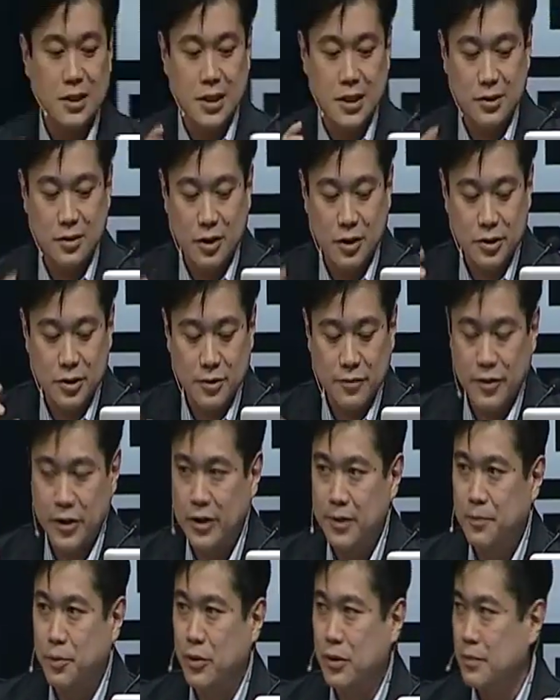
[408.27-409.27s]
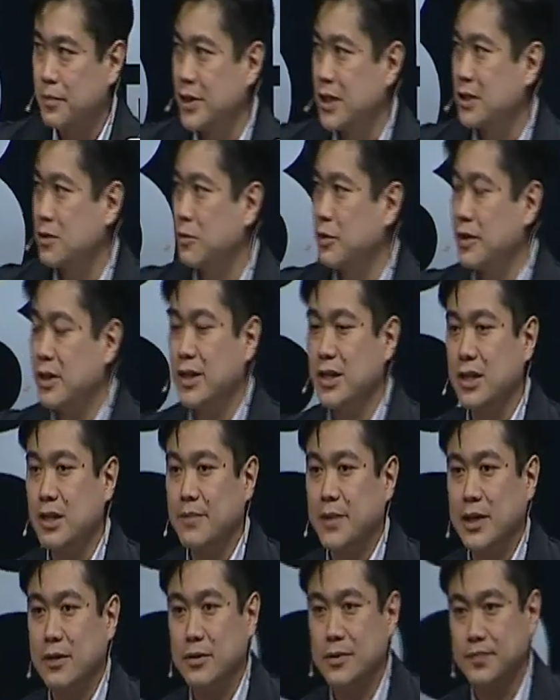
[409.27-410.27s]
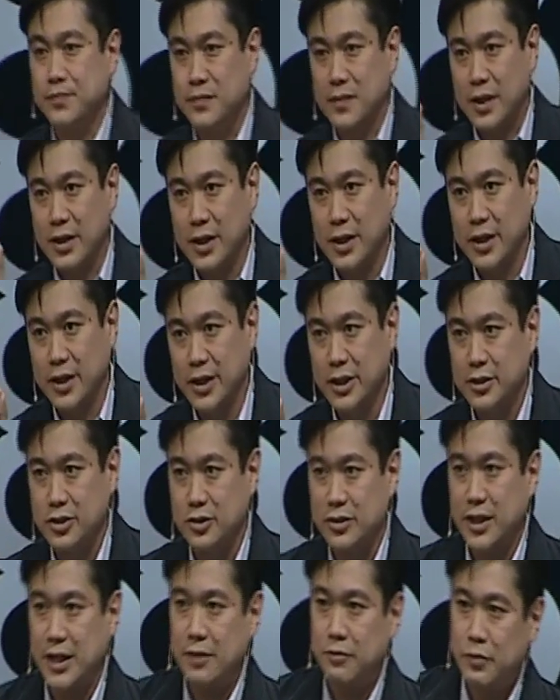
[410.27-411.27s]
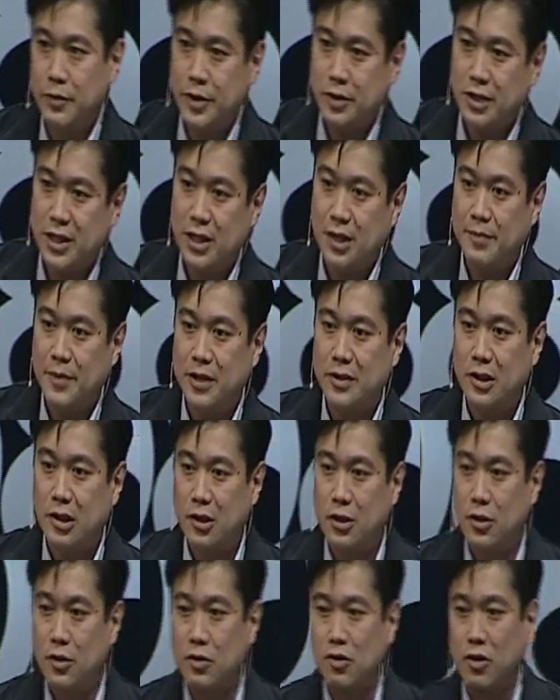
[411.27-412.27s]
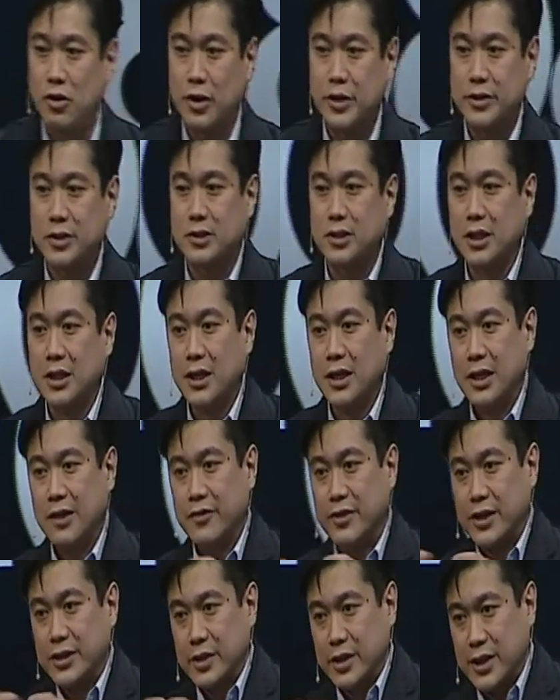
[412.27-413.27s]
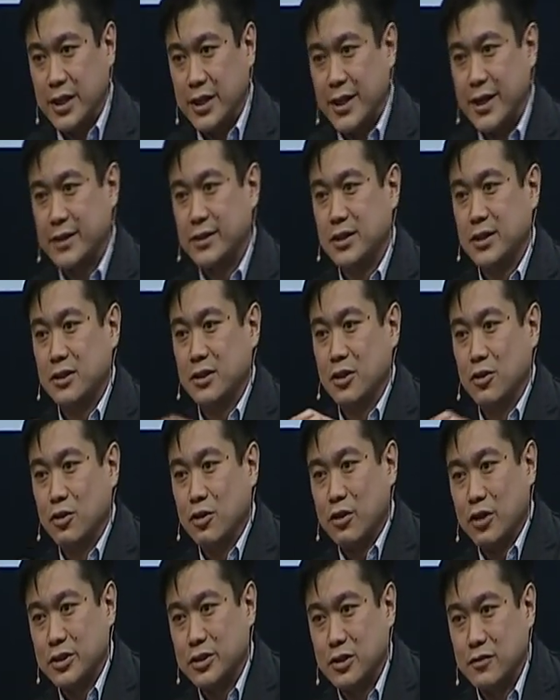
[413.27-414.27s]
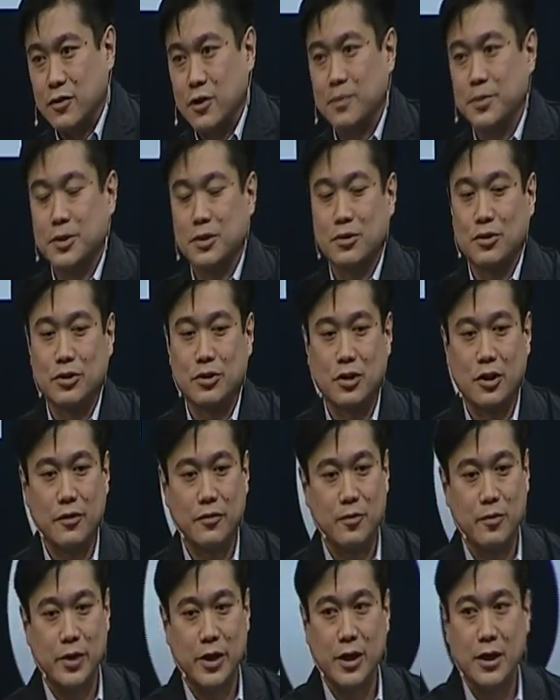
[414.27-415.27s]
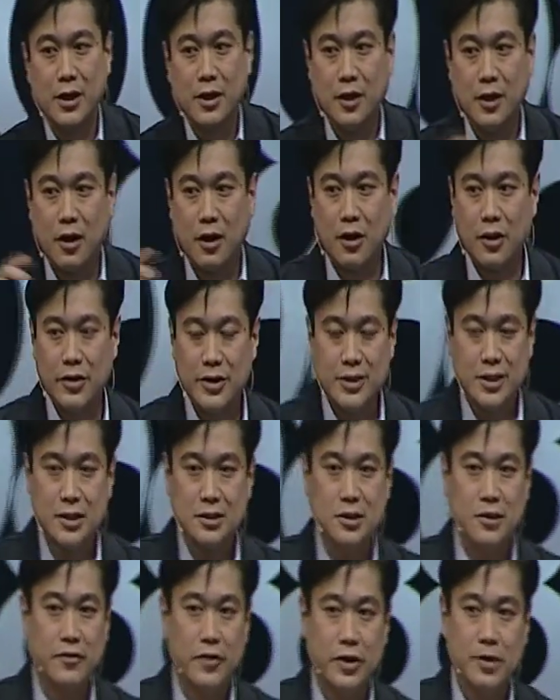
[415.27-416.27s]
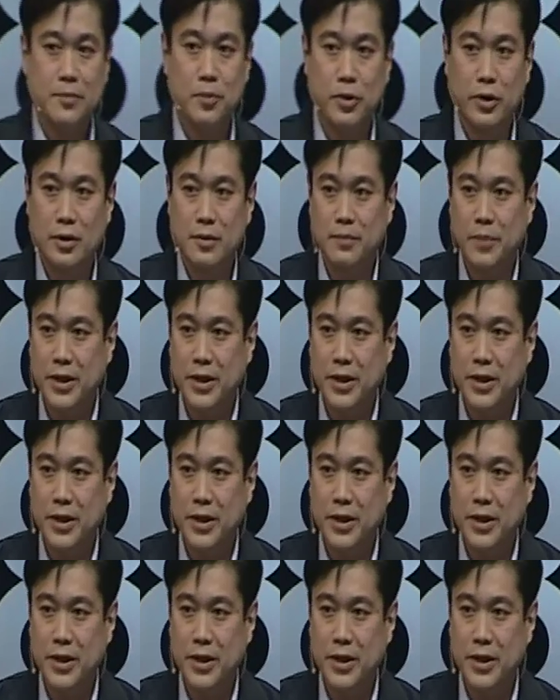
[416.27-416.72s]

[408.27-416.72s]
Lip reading: is also very important because when we think about internet, when we think about the low cost of connecting, low cost of open source software, all these things are very important.